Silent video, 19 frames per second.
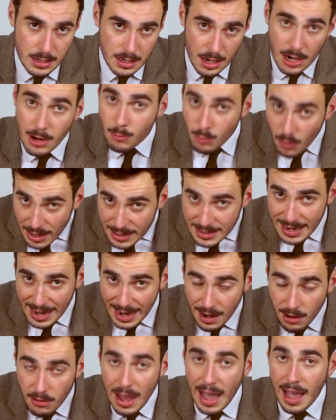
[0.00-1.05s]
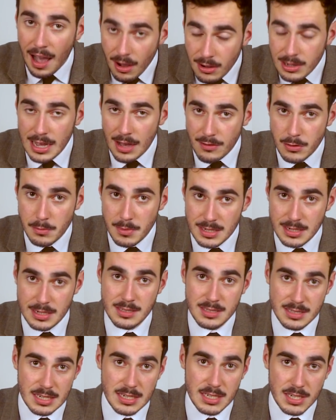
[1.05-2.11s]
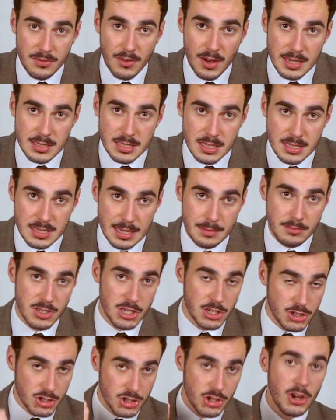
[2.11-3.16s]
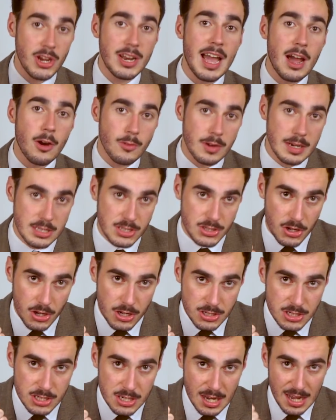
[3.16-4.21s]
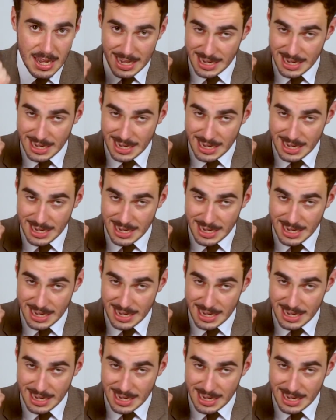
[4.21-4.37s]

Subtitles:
And right now, our government incentivizes them to churn out research